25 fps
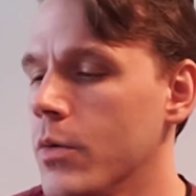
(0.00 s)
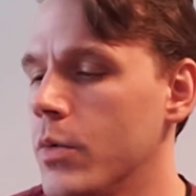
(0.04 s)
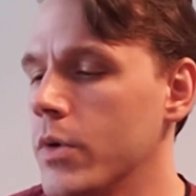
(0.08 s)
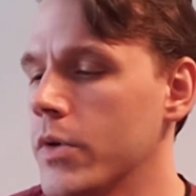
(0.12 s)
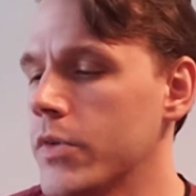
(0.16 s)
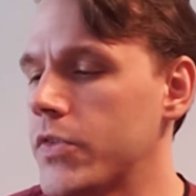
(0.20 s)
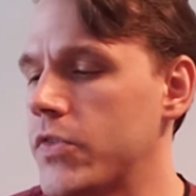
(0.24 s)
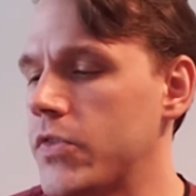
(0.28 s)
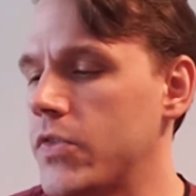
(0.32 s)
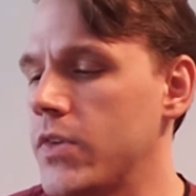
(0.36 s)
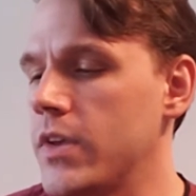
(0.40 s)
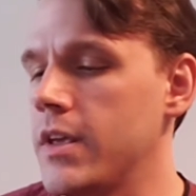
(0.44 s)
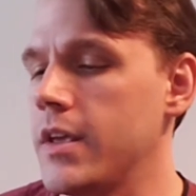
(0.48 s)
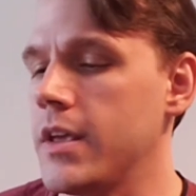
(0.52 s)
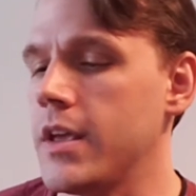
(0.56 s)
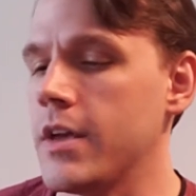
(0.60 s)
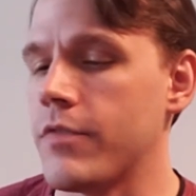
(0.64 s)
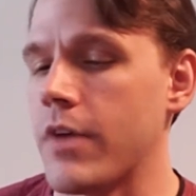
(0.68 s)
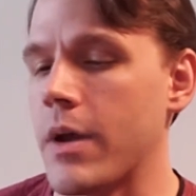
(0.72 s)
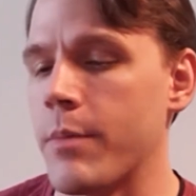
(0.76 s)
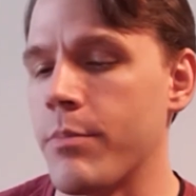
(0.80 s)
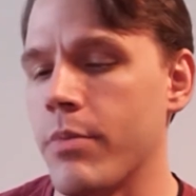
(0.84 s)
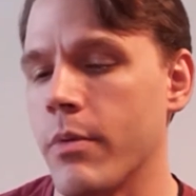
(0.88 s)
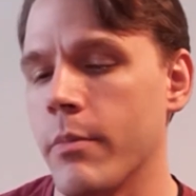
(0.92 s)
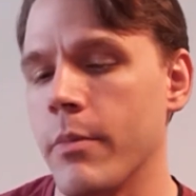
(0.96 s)
We'll see
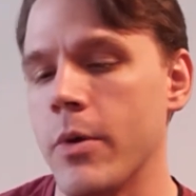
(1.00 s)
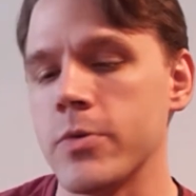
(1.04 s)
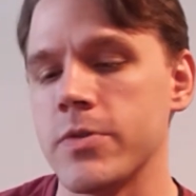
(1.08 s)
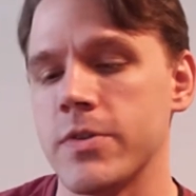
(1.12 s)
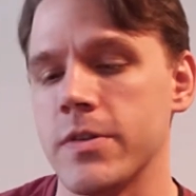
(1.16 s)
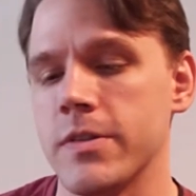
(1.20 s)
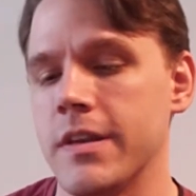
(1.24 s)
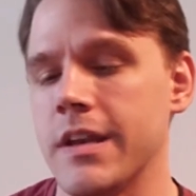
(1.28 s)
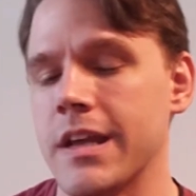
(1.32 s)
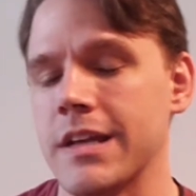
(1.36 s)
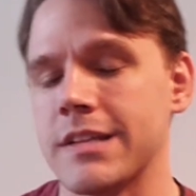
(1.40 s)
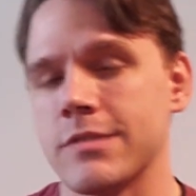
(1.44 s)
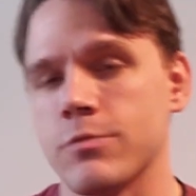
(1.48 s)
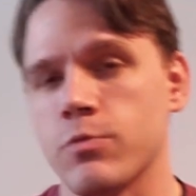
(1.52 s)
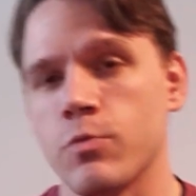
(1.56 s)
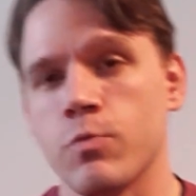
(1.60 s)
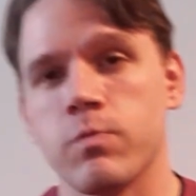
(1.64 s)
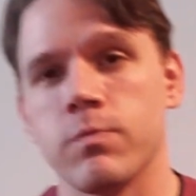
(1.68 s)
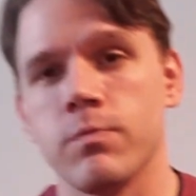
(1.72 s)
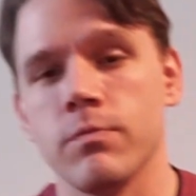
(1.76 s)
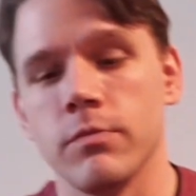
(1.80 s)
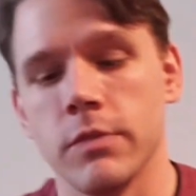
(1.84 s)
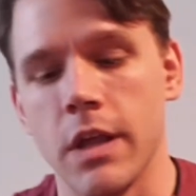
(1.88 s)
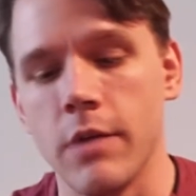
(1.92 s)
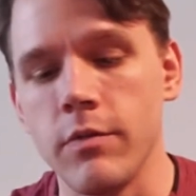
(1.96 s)
if I promote to the next
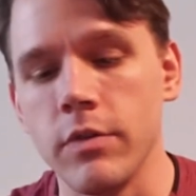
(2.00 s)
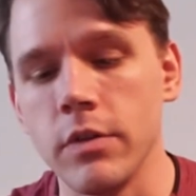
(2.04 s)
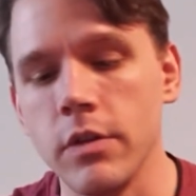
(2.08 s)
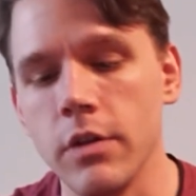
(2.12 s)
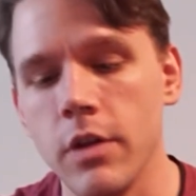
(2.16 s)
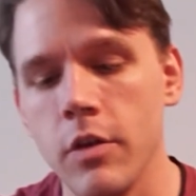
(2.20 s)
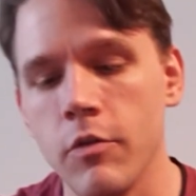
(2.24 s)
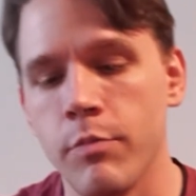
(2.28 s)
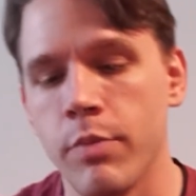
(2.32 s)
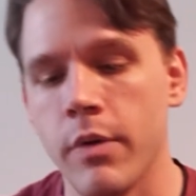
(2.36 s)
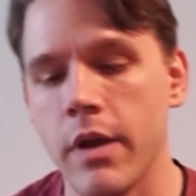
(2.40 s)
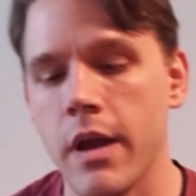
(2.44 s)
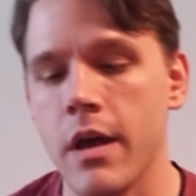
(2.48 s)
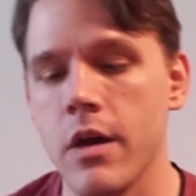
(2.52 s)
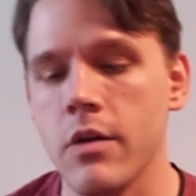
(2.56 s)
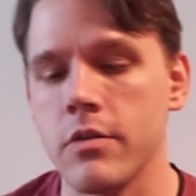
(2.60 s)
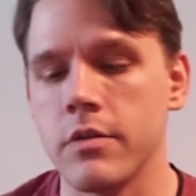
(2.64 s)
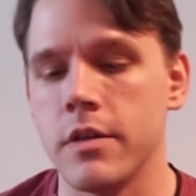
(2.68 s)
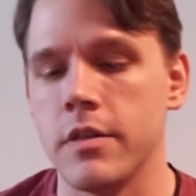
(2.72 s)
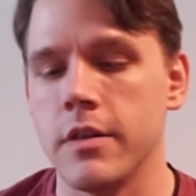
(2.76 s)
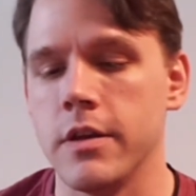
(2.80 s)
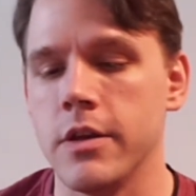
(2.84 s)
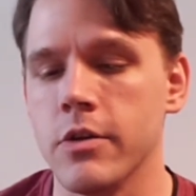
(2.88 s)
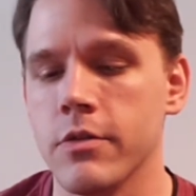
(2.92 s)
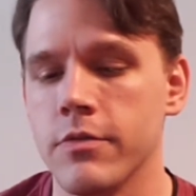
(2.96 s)
level of brown
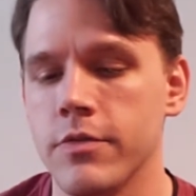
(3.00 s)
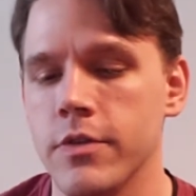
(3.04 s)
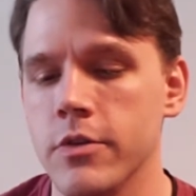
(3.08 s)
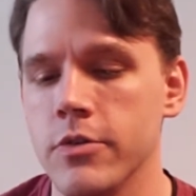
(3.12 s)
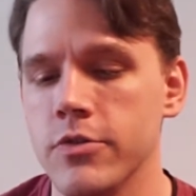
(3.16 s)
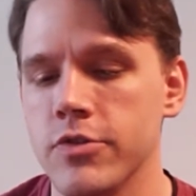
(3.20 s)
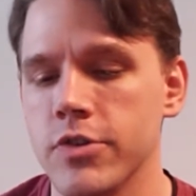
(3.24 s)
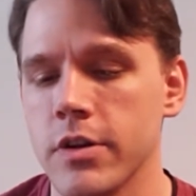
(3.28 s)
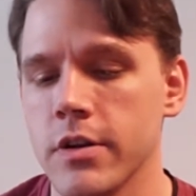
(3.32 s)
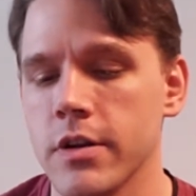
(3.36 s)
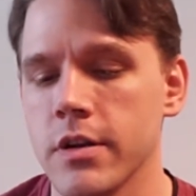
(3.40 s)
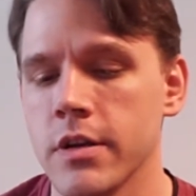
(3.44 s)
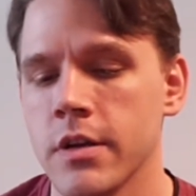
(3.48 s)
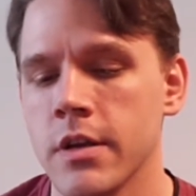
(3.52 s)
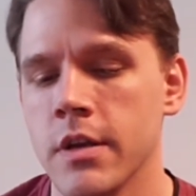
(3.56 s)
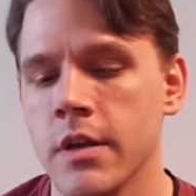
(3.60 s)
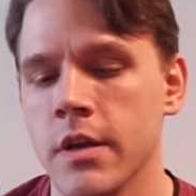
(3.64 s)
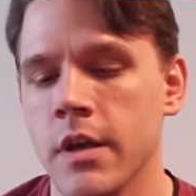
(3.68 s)
in the near future.